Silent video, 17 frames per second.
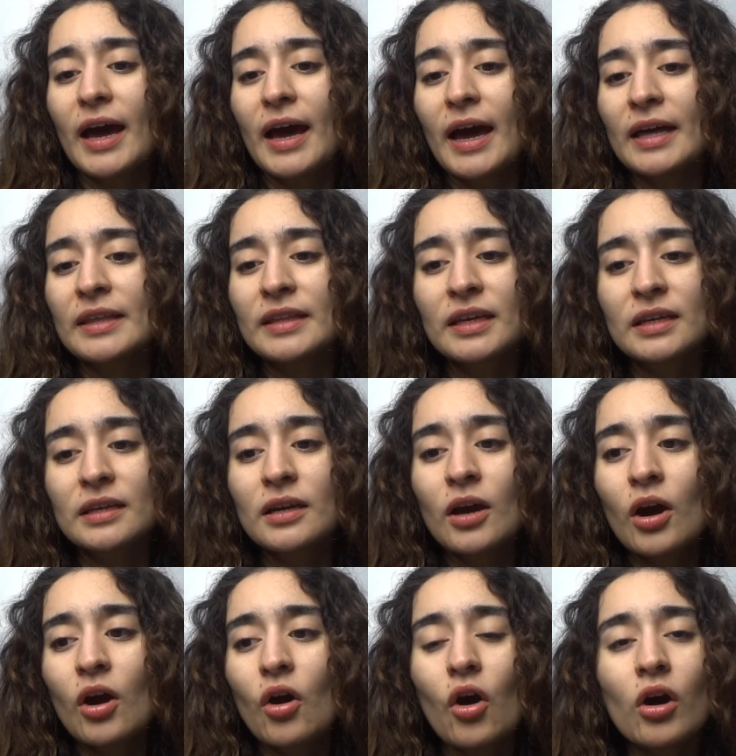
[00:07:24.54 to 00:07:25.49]
And then
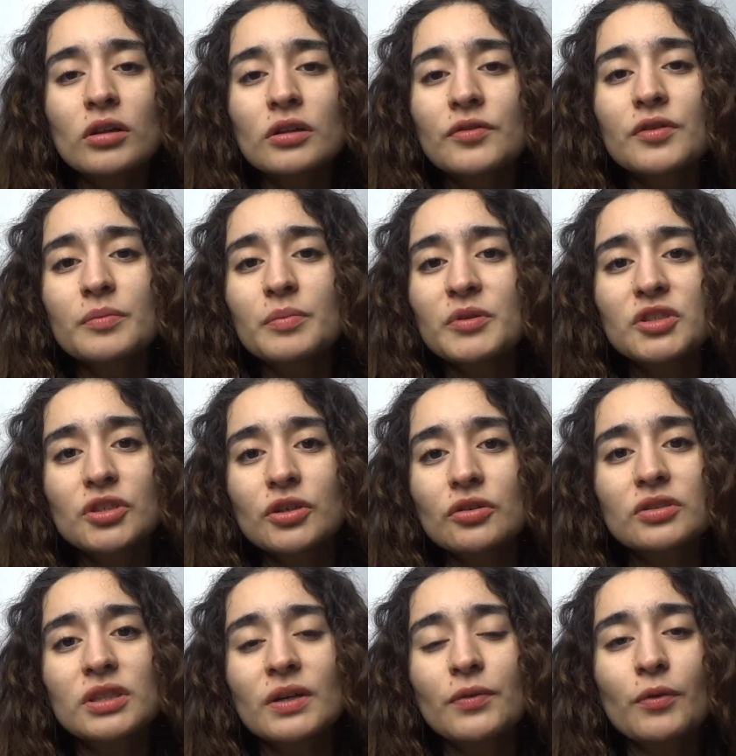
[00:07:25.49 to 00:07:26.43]
all of the
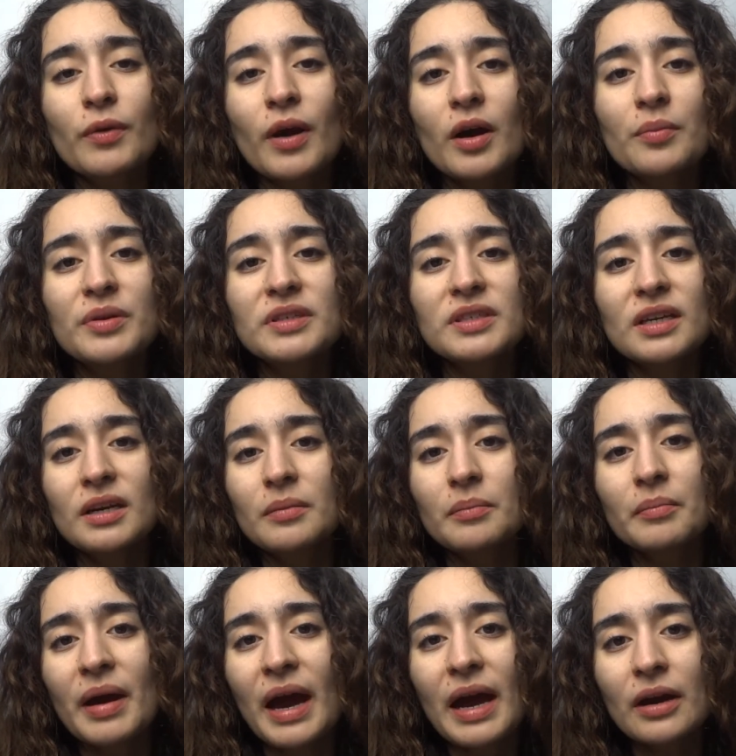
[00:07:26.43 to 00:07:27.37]
material stuff around me didn't
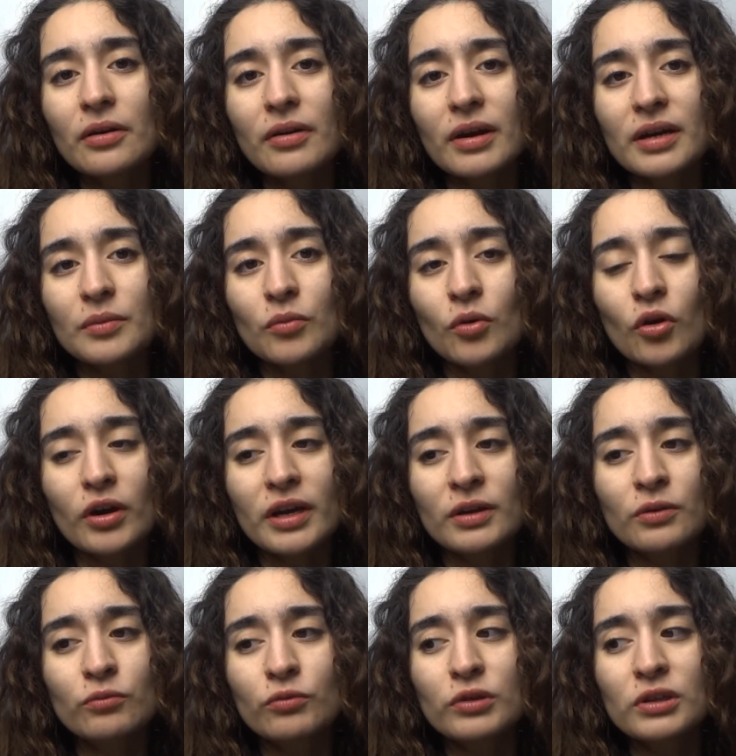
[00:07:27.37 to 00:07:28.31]
matter anymore.
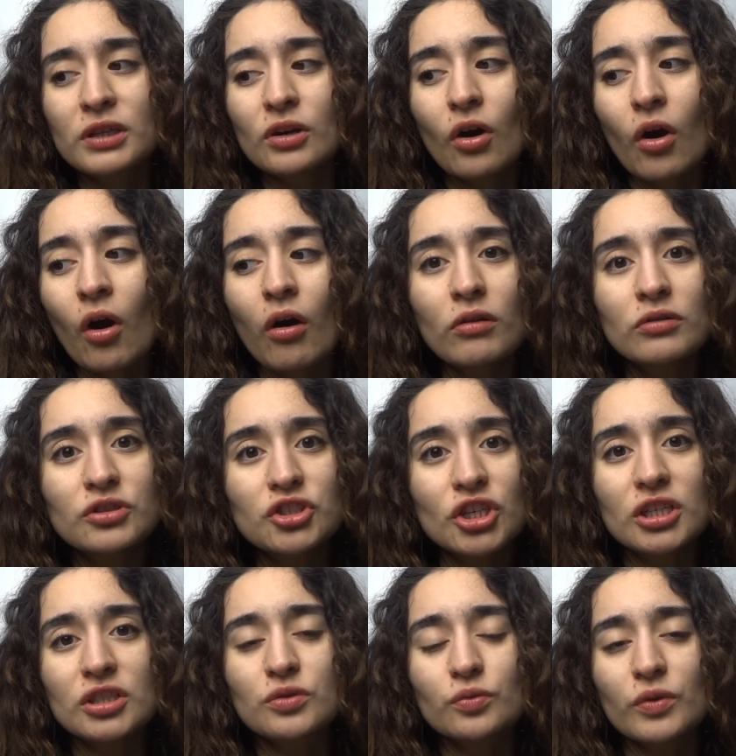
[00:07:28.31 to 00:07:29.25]
It really all
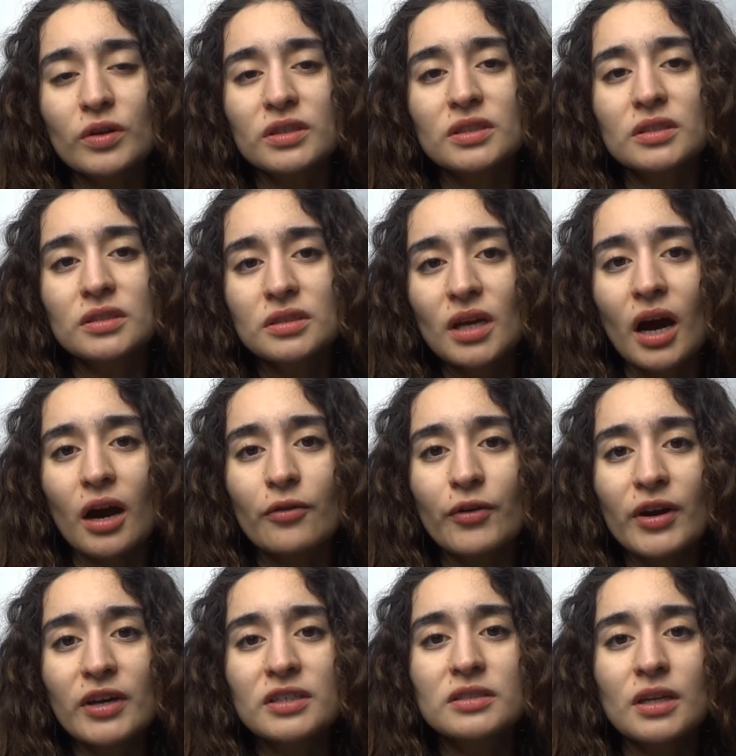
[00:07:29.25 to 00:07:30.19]
just was stuff
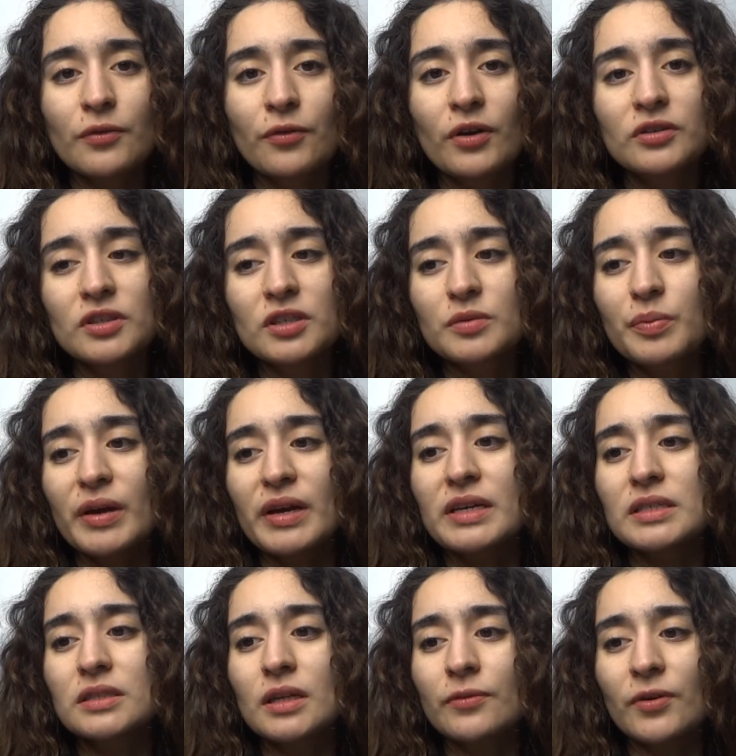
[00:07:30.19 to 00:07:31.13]
on display,
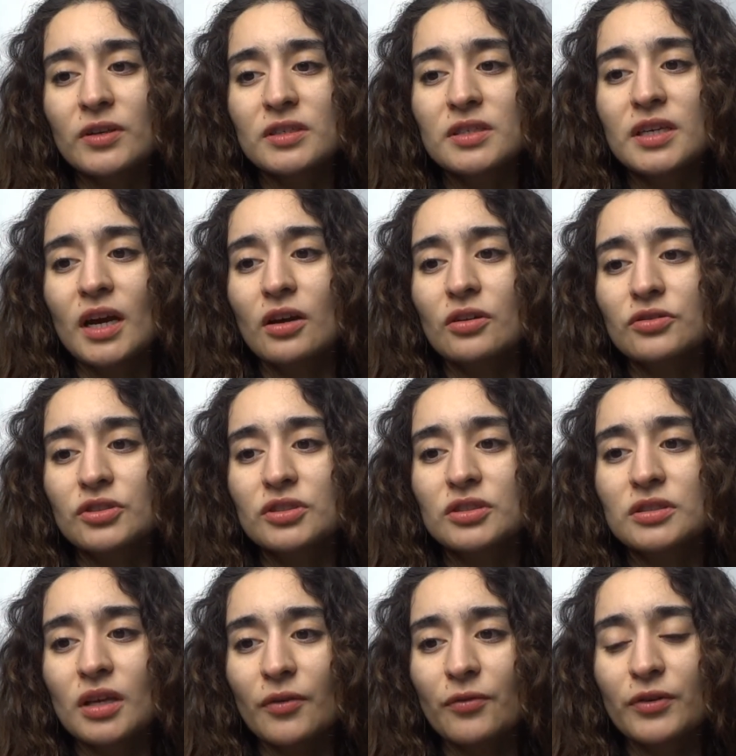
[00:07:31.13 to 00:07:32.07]
stuff on sale, just
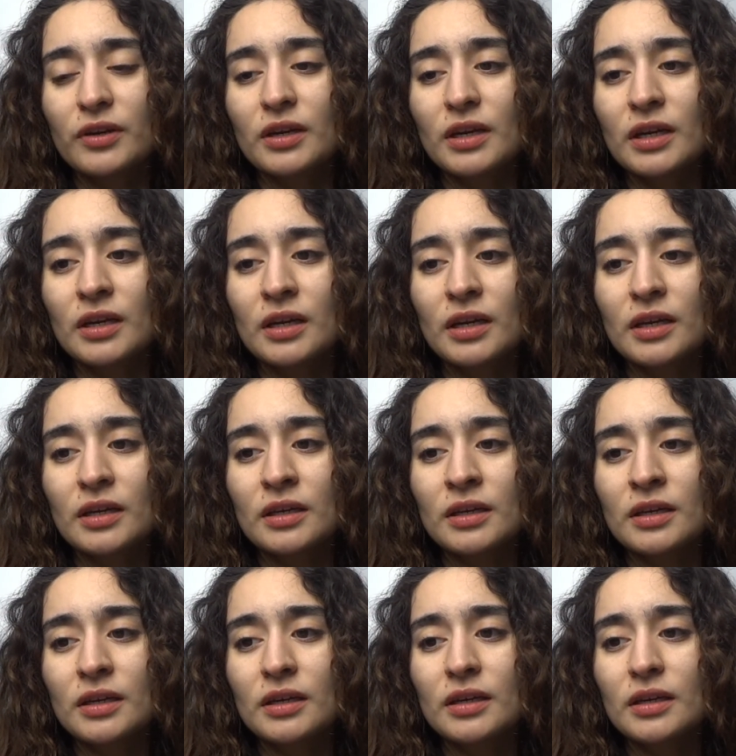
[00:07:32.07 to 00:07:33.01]
stuff in
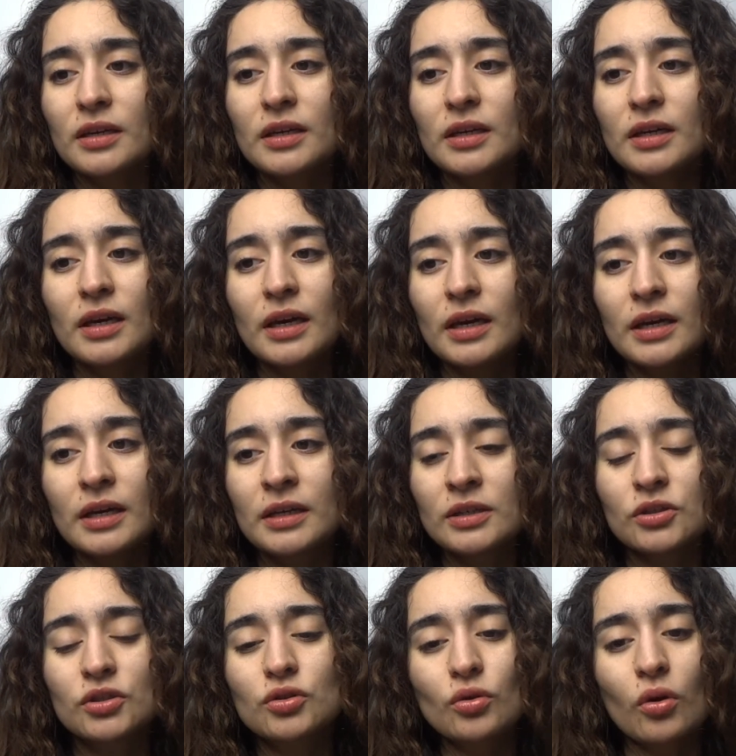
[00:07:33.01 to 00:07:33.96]

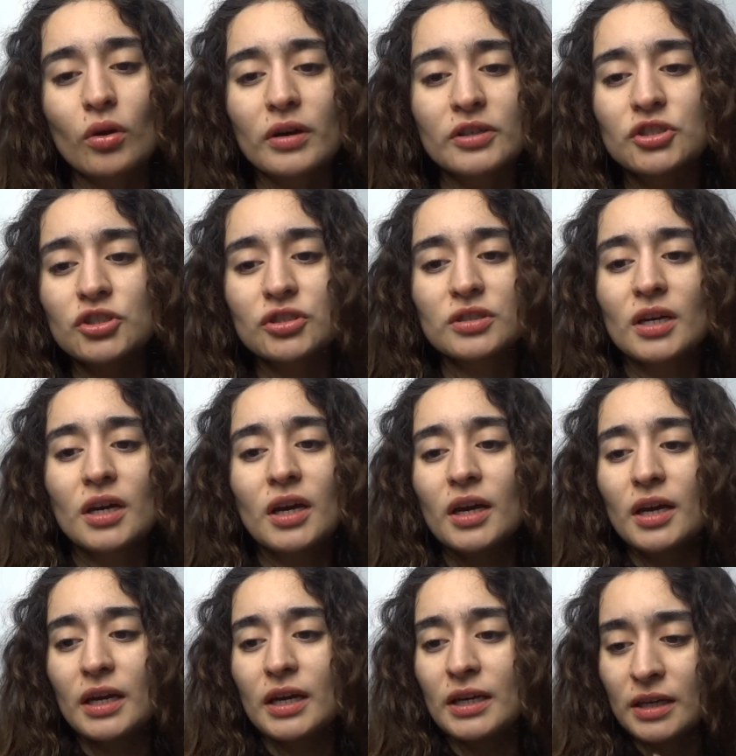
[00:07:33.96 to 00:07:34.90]
a store. It's just
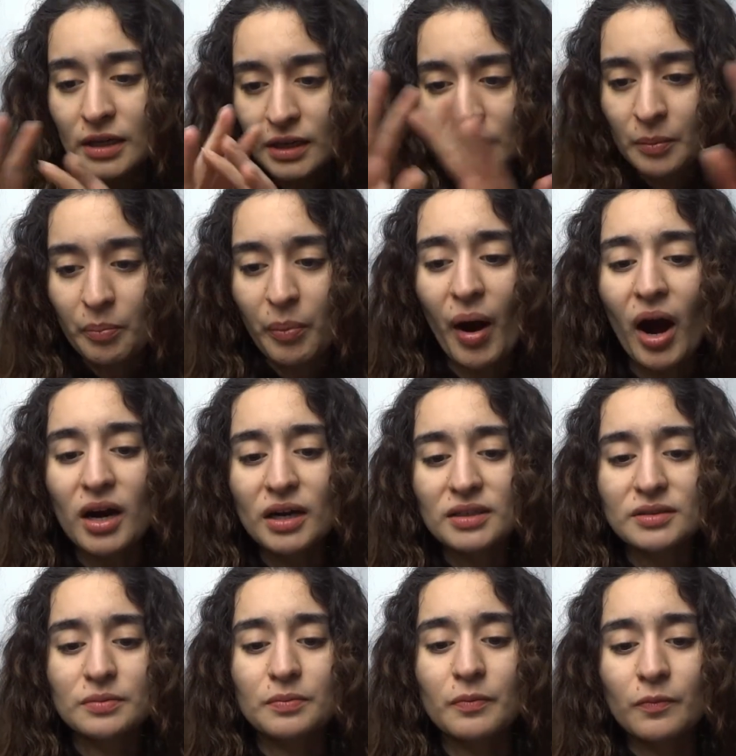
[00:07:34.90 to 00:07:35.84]
in a
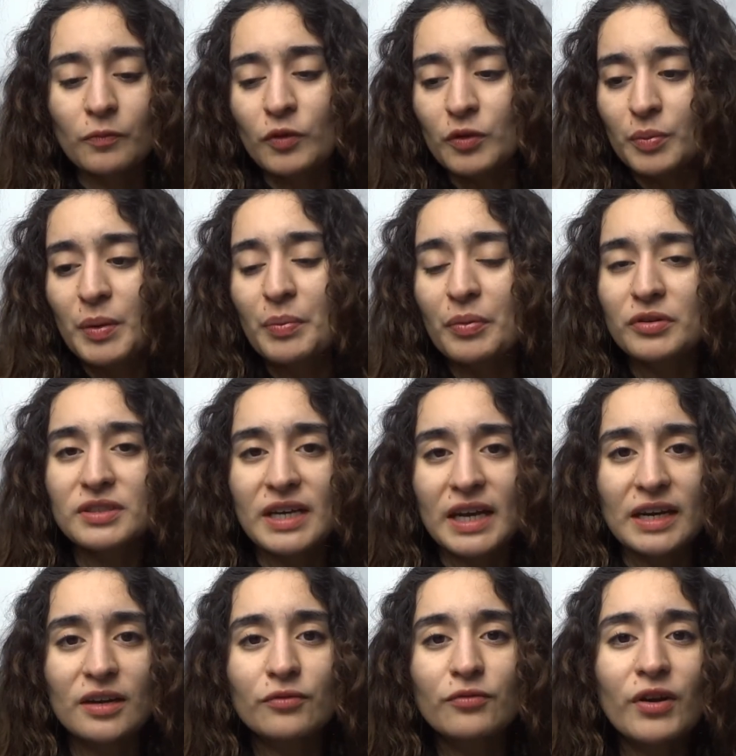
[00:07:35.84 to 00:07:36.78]
box with people
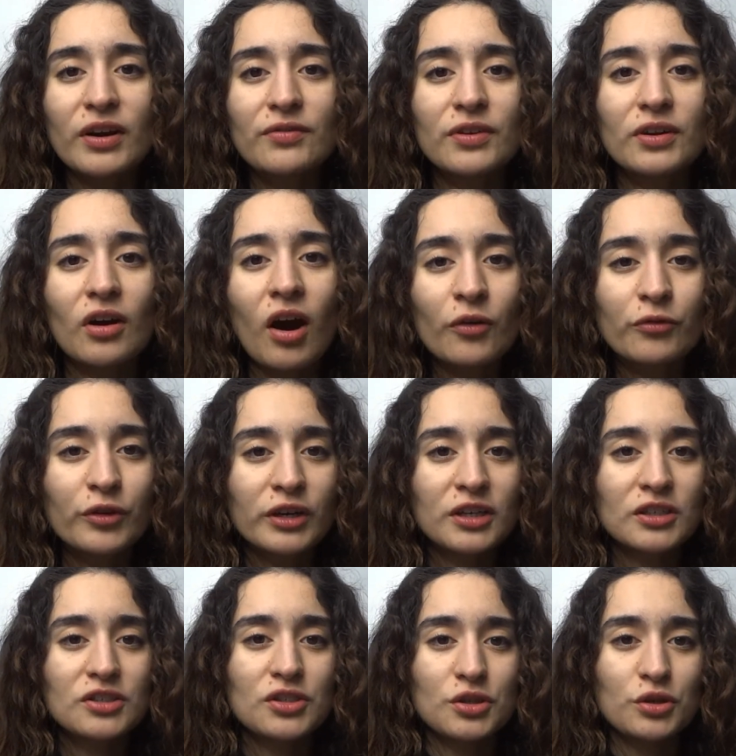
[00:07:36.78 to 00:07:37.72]
standing in front of it, offering
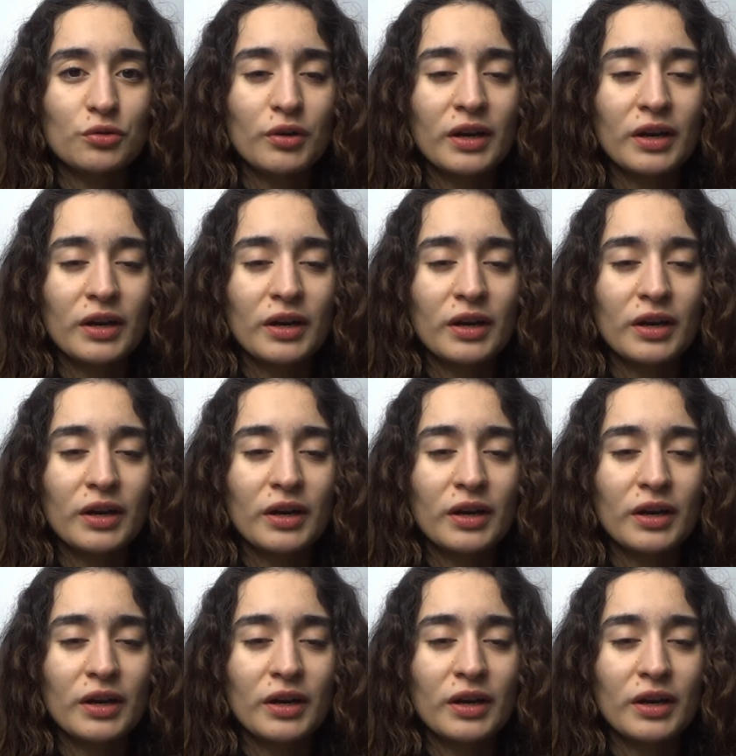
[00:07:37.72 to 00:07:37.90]
it to you.